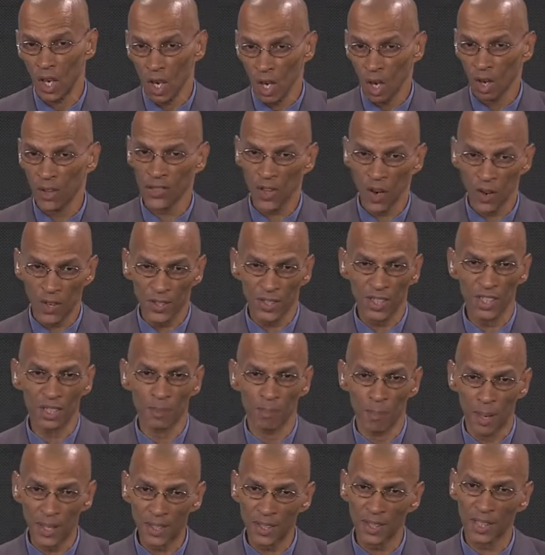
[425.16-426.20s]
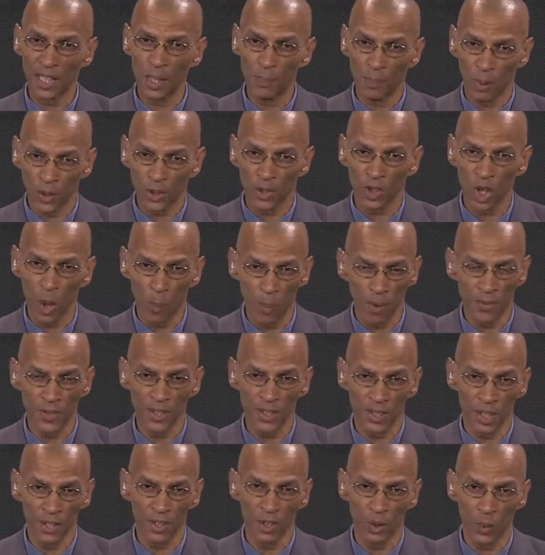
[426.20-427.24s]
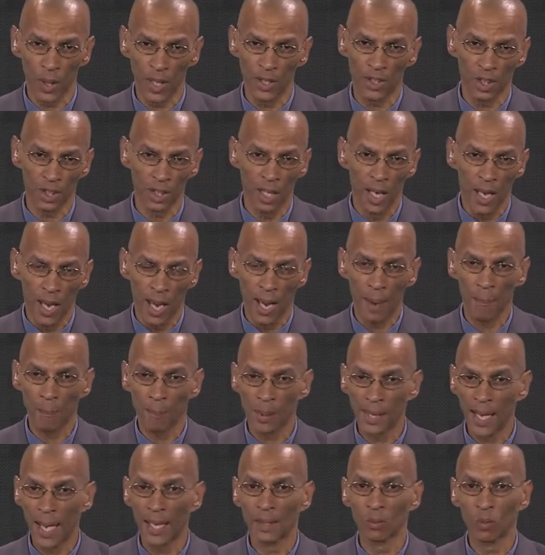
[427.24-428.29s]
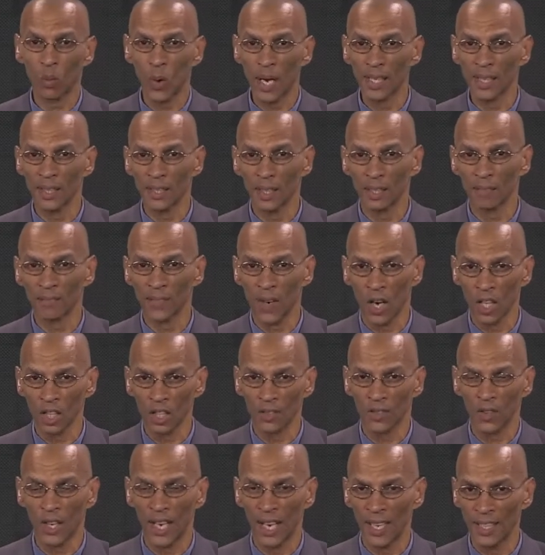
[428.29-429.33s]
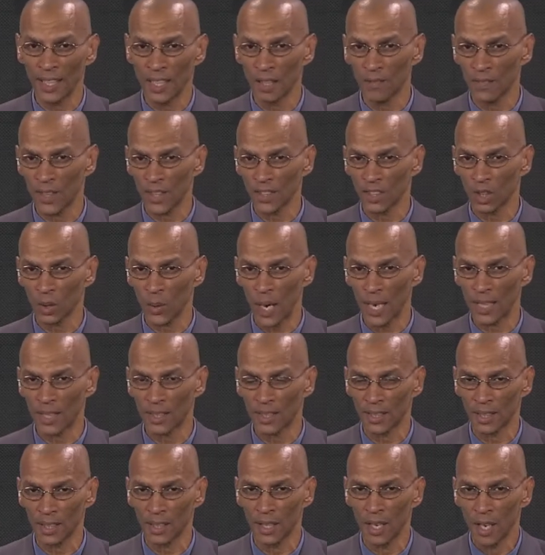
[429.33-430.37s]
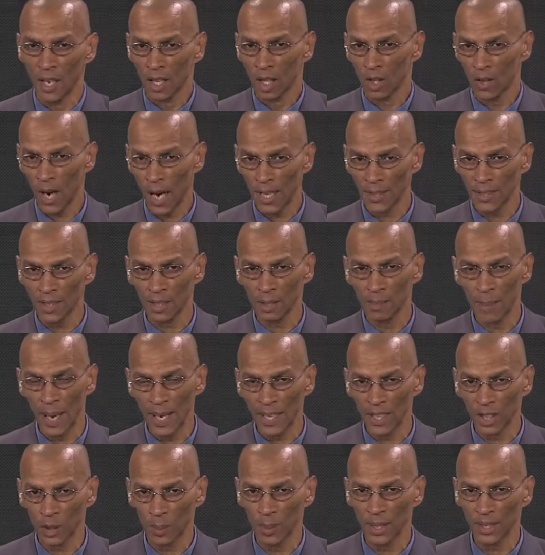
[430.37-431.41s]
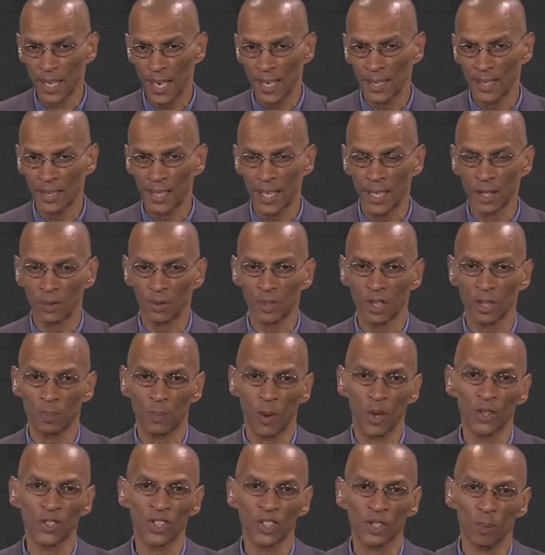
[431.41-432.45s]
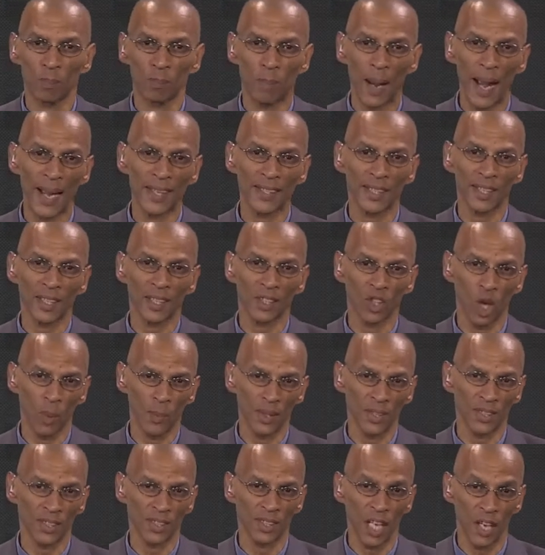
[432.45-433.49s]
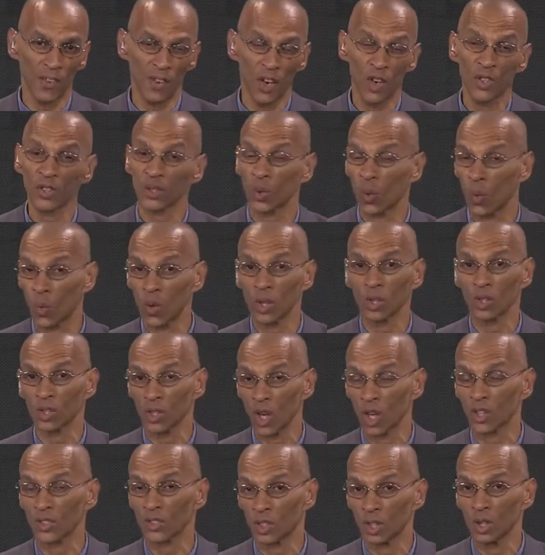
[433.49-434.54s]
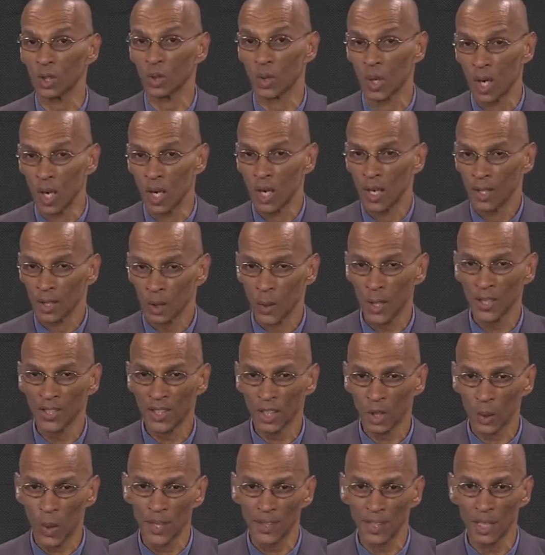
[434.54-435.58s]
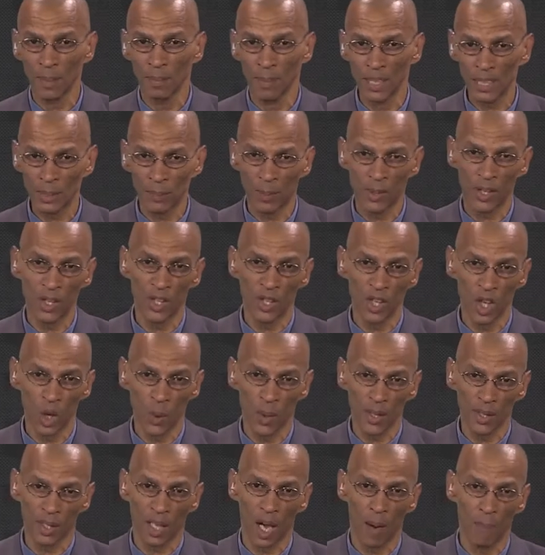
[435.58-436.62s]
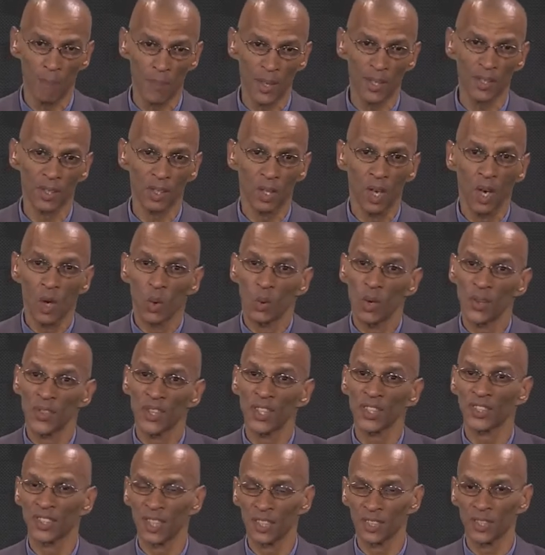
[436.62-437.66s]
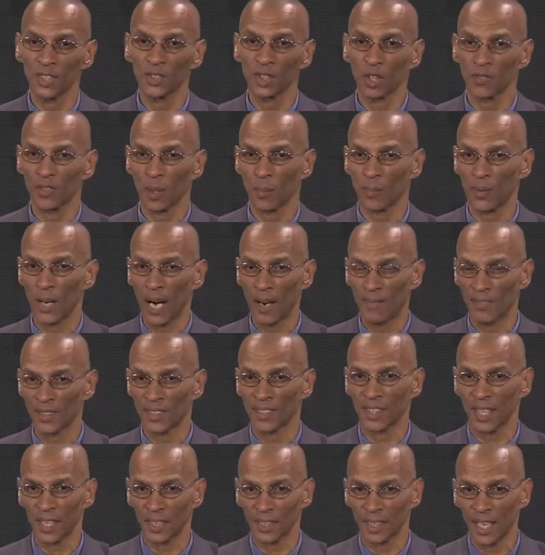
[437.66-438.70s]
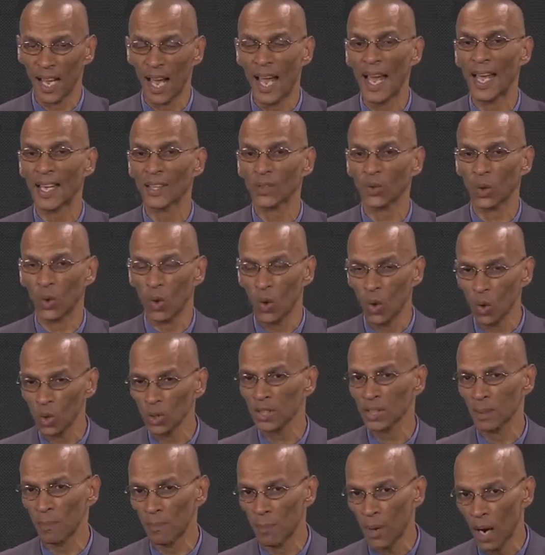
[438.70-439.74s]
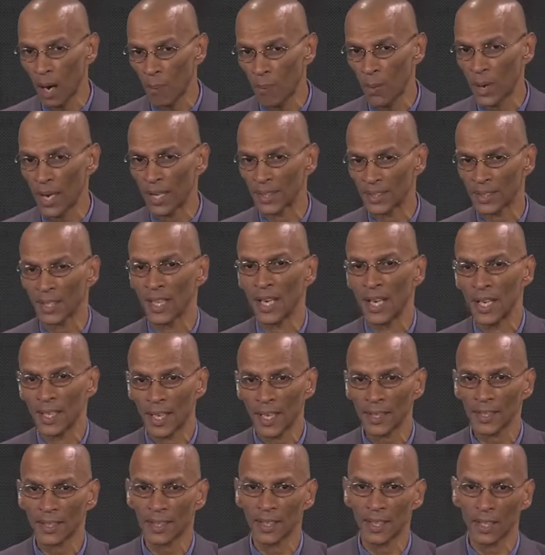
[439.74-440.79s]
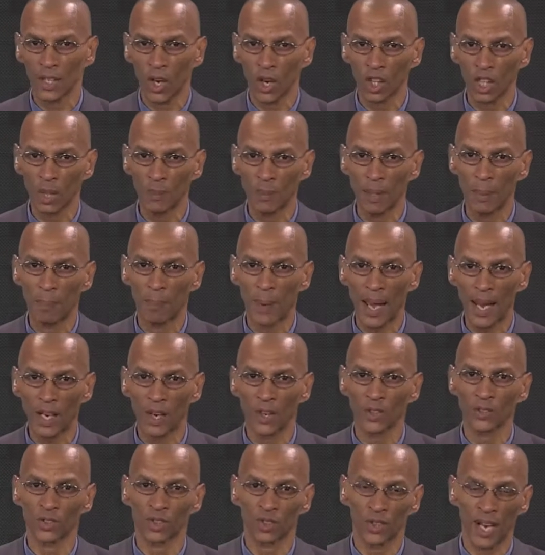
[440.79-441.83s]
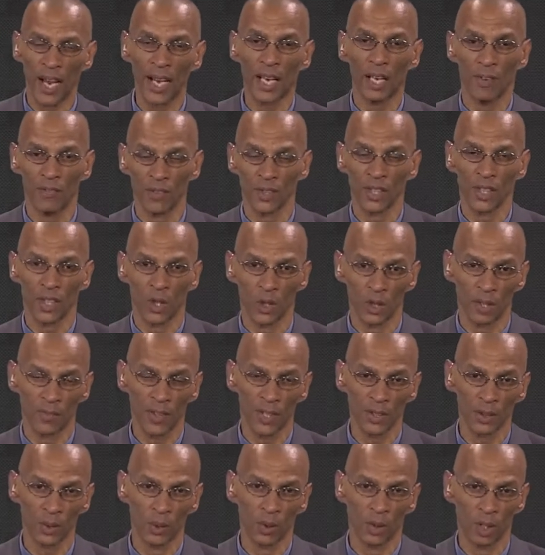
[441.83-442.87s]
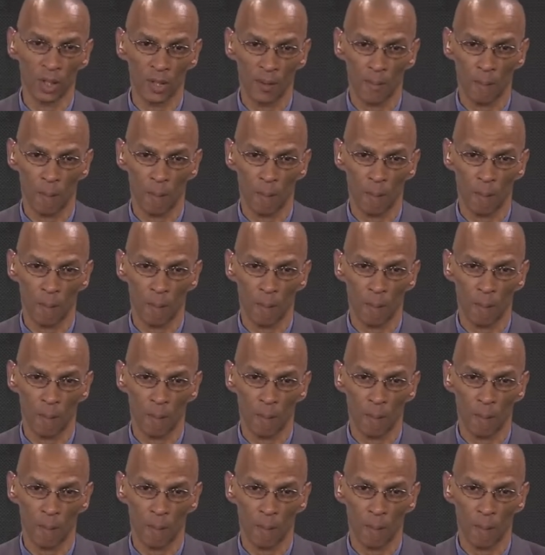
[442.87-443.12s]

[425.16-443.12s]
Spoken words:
Authorities must keep on top of the situation and plan well in advance for any eventuality. Crisis management and late response to bad economic scenarios will not do. 2020 must be the year when government, with the assistance of the private sector and all Zimbabweans, gets the economy back on track for the good of us all.